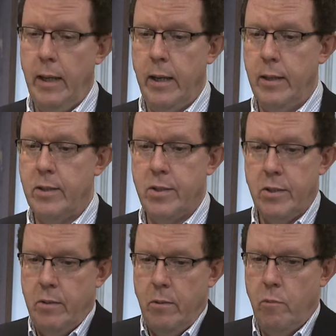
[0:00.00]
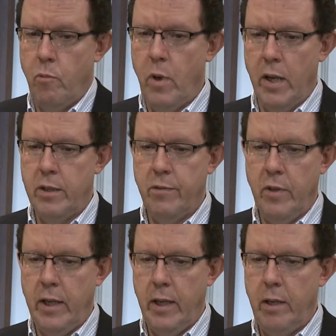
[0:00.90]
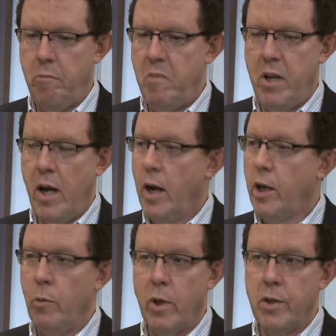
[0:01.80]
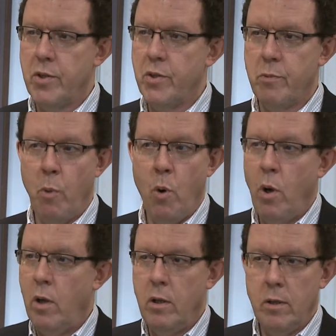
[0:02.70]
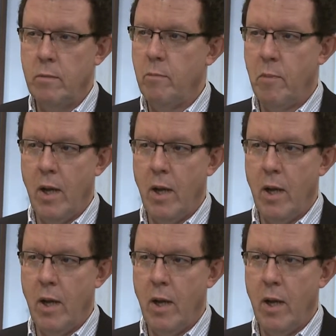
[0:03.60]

And it's relatively innocuous, small,